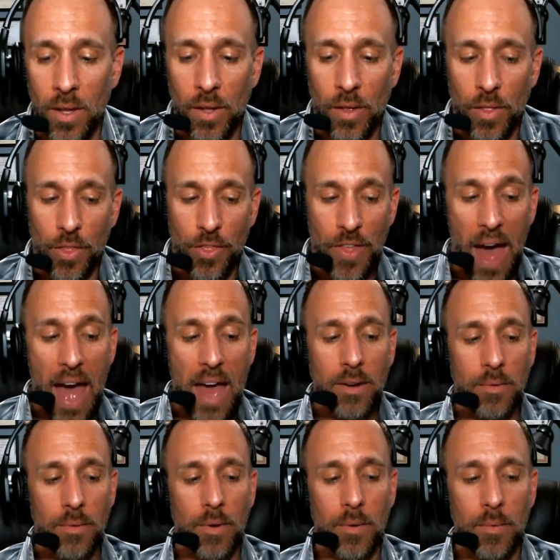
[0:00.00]
That
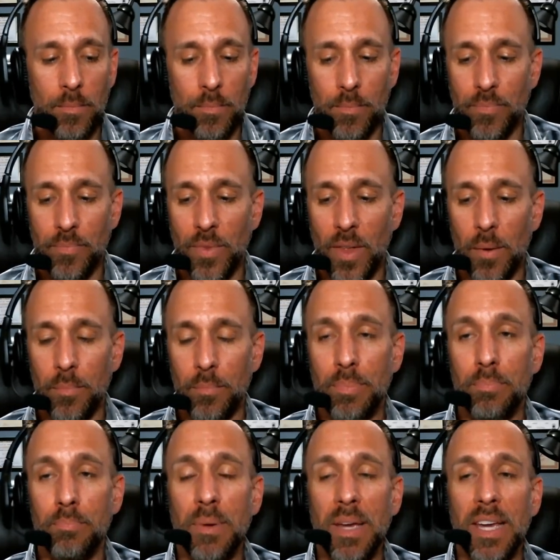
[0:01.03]

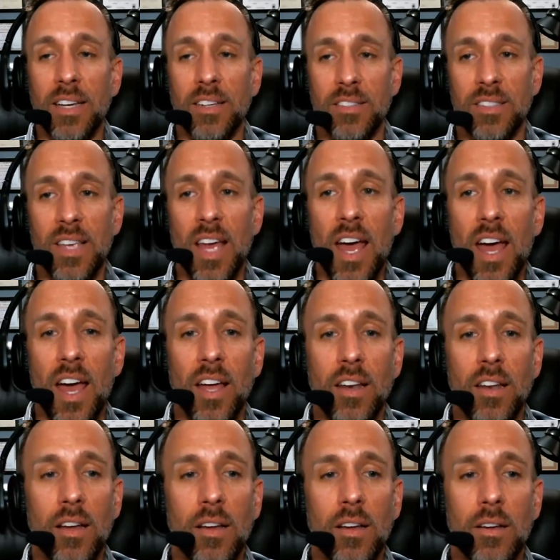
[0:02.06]
being said,
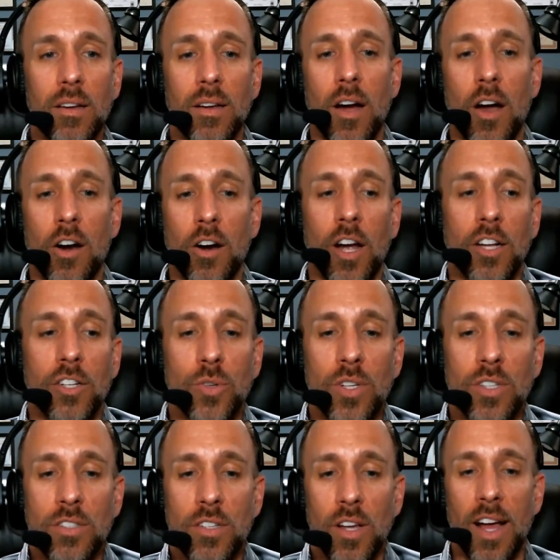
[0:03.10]
our country
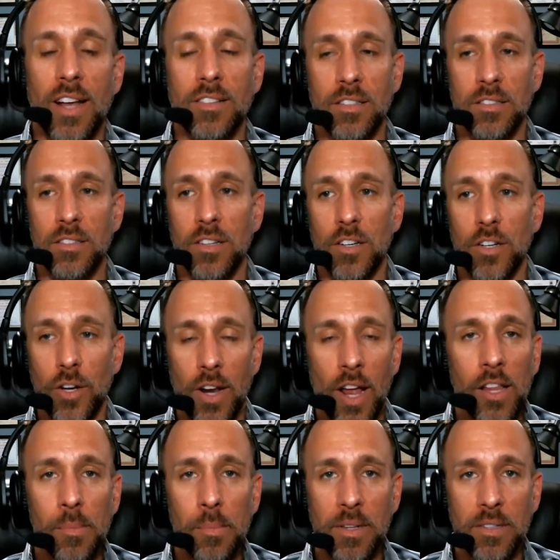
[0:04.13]
still has good
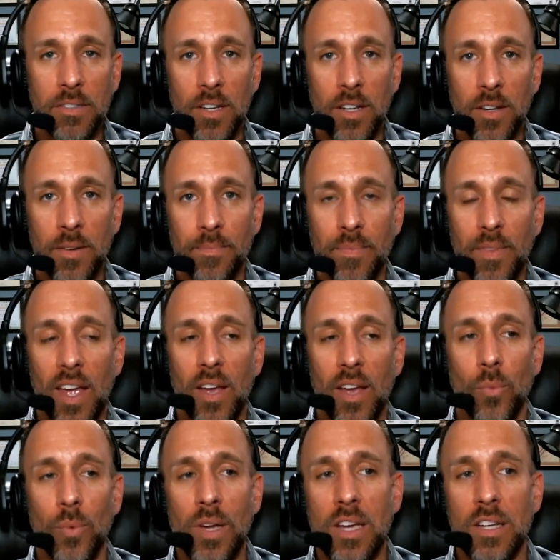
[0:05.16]
elements in it. And
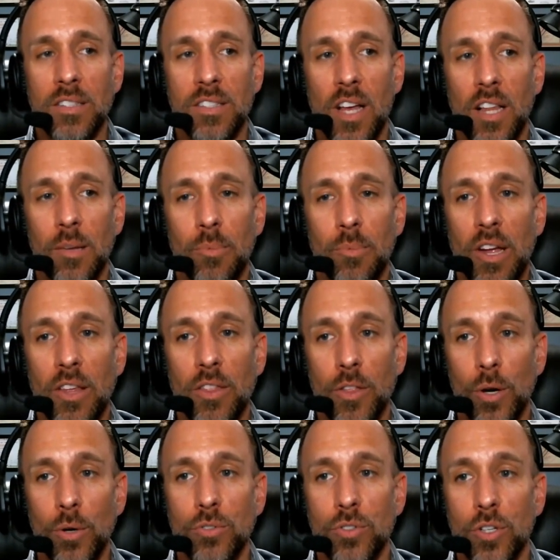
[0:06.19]
we can celebrate
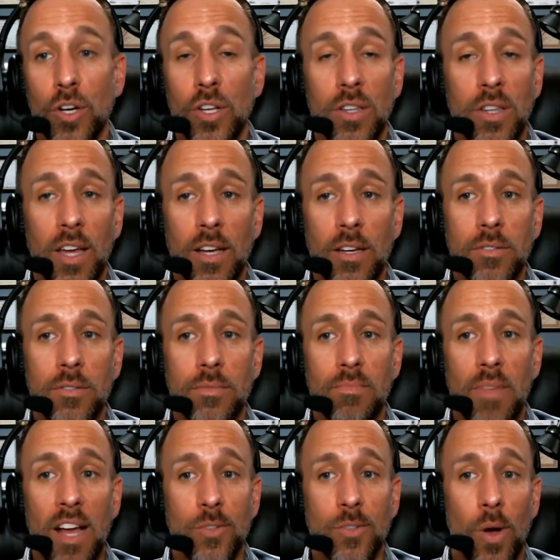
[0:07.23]
those good things
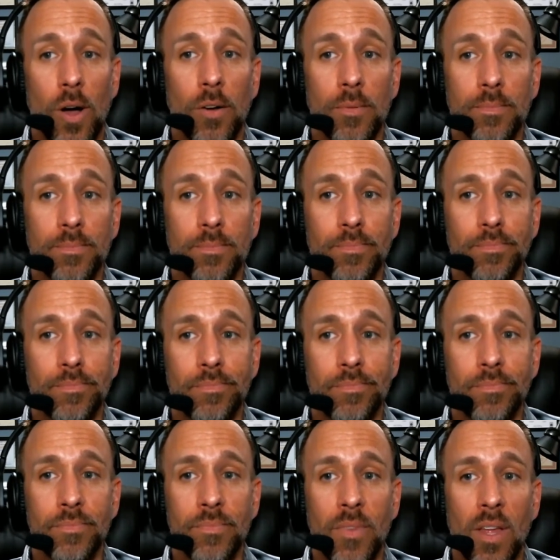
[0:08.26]
as well.
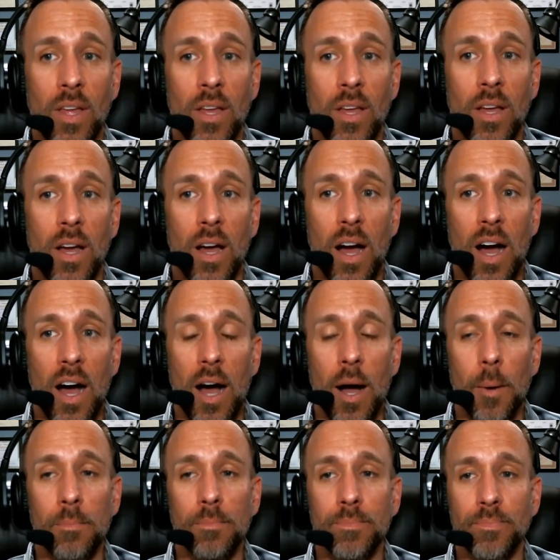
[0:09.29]

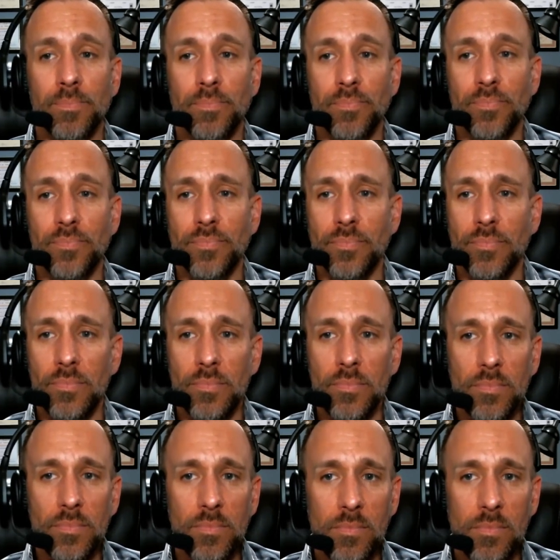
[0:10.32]

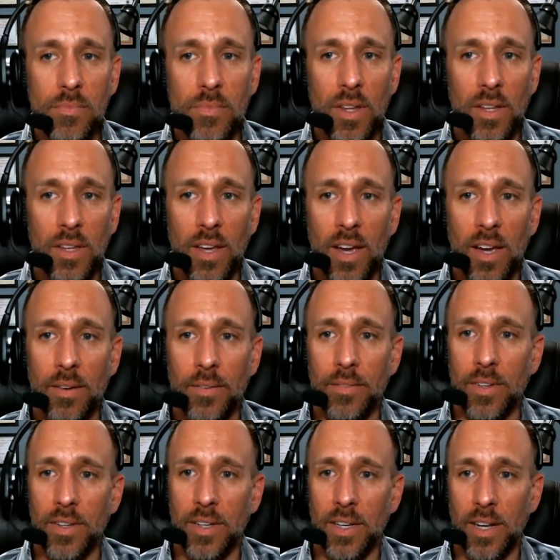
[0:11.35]
Yeah,
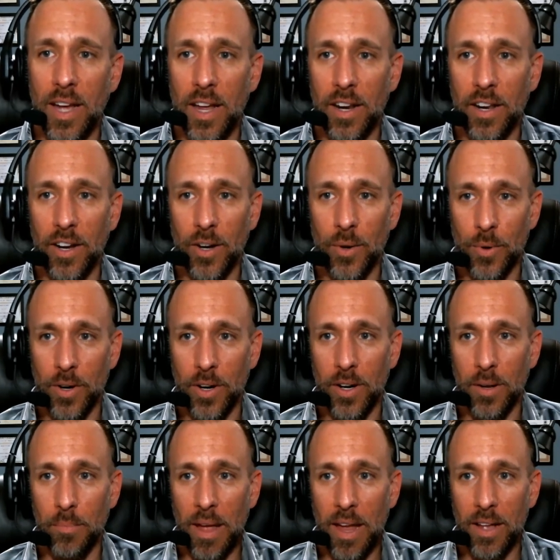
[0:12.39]
get out of here. We're gonna
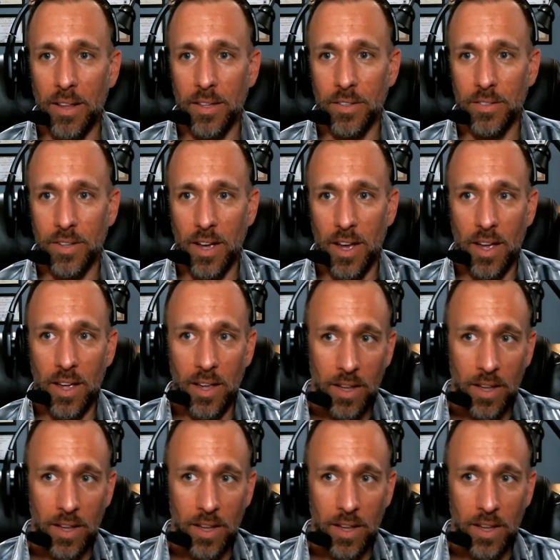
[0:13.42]
ban this guy.